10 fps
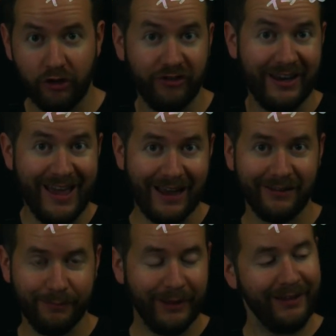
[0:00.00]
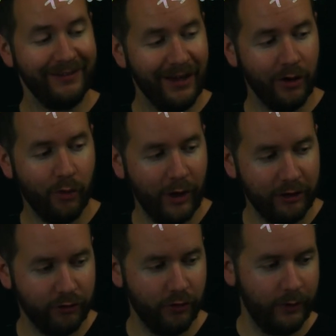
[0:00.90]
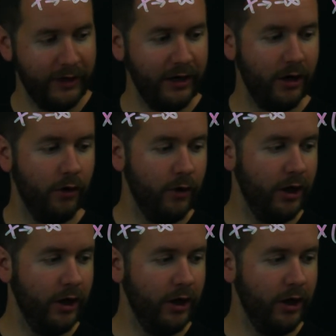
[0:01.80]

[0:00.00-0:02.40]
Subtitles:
you just get x, but that's not quite true. We need to know